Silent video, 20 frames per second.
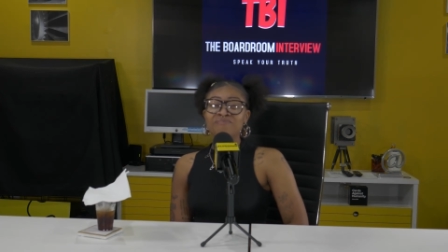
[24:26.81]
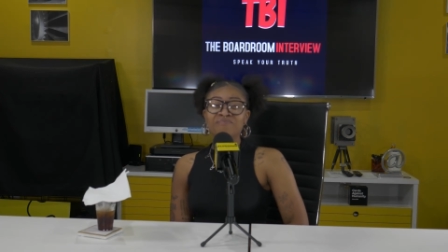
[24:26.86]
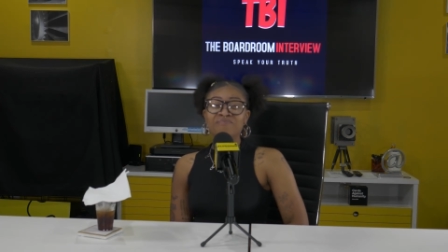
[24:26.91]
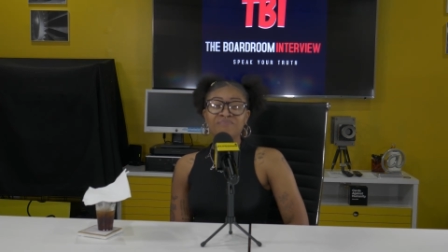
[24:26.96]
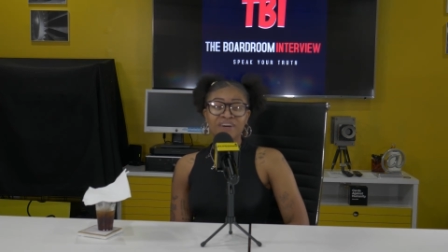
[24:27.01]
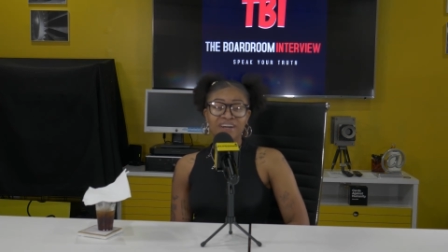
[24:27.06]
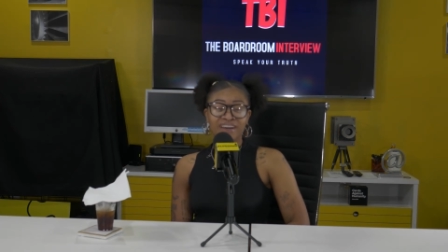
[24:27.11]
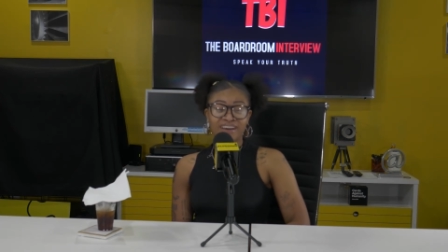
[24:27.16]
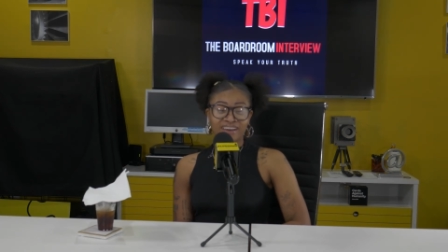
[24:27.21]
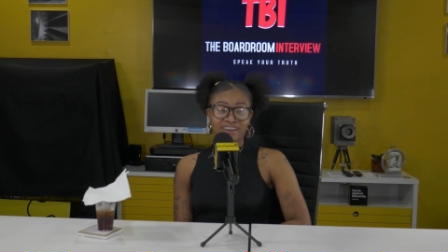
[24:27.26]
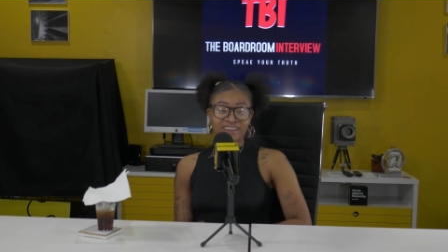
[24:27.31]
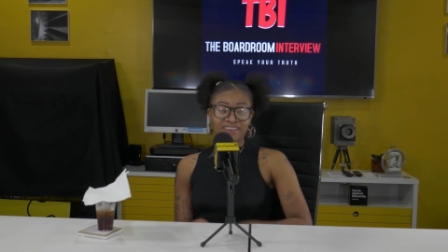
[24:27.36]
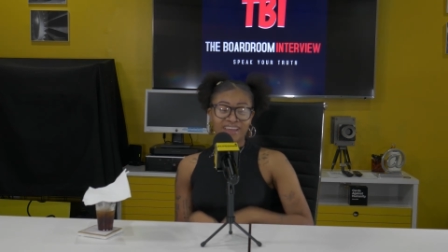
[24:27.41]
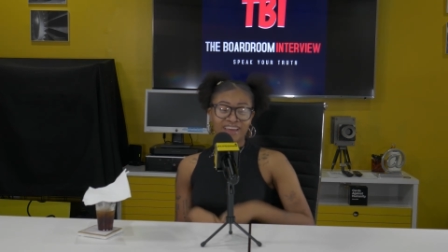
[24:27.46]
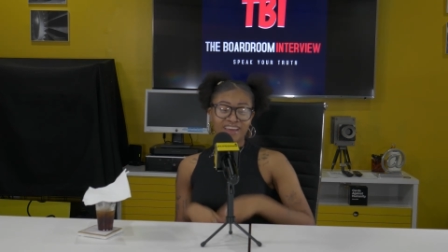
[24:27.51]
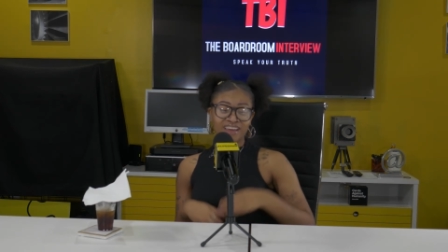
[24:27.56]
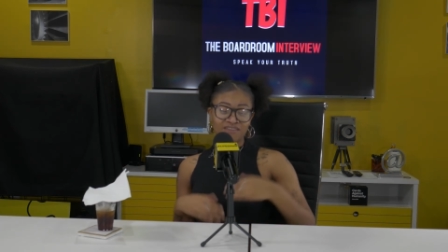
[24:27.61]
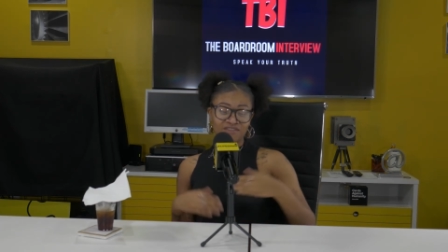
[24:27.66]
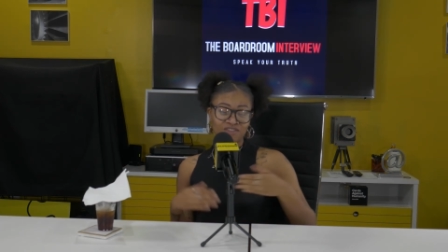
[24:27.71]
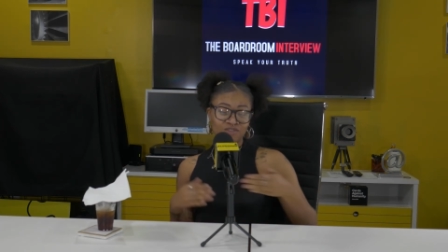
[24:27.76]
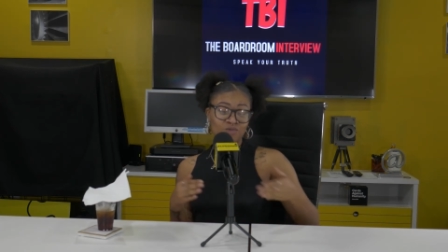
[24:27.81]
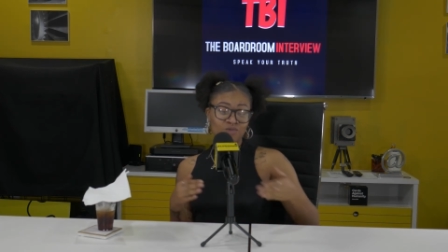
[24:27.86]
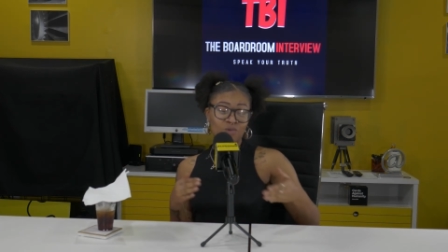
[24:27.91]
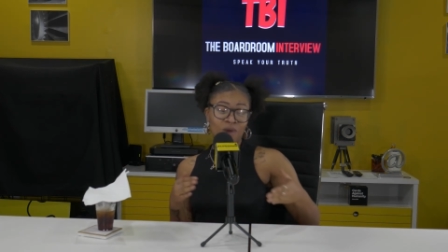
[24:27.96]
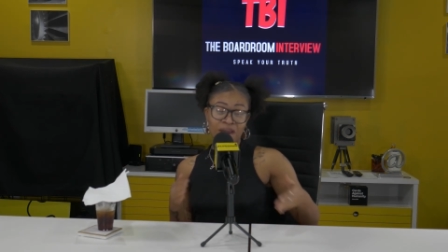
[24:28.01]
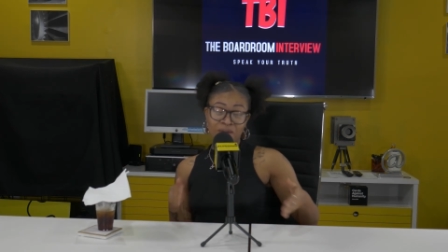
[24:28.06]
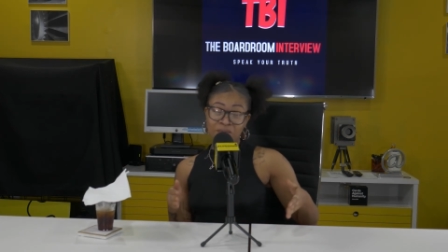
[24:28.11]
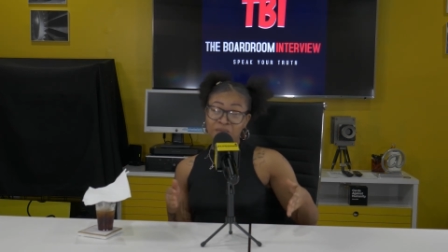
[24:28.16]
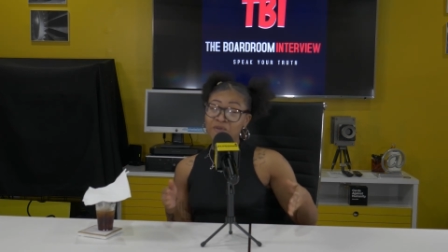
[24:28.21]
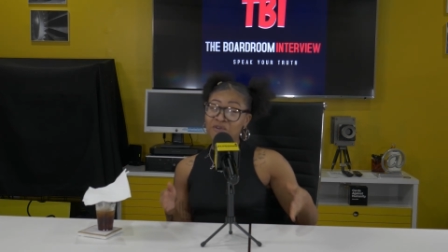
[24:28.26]
but they give you
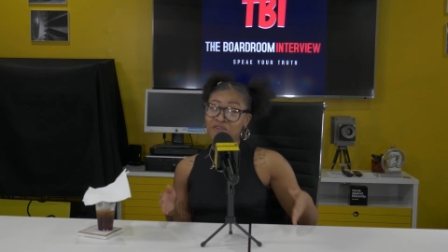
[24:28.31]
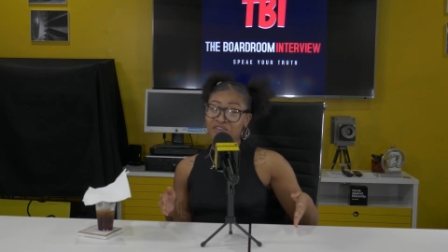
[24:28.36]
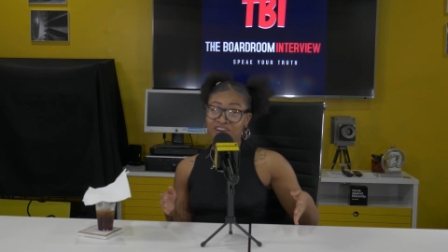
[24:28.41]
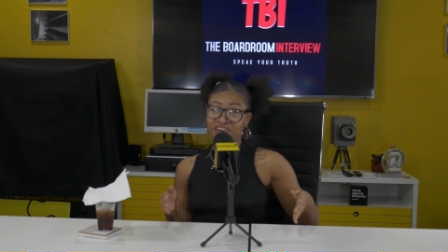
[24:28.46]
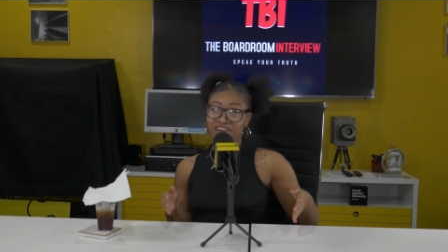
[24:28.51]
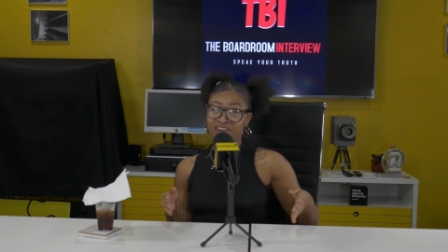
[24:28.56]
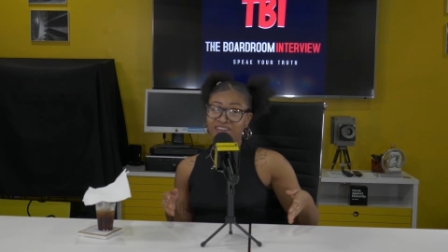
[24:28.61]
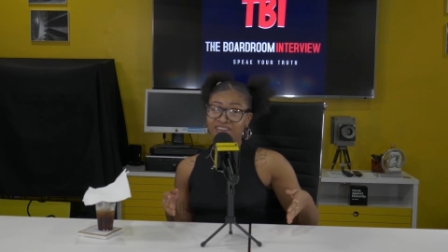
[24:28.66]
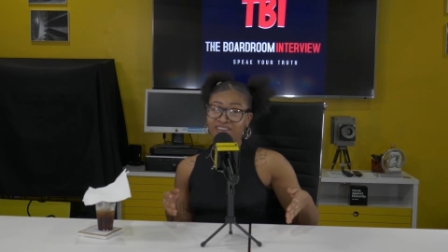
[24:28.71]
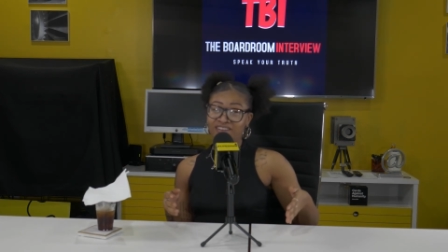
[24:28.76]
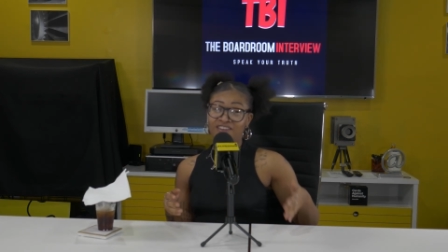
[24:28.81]
way more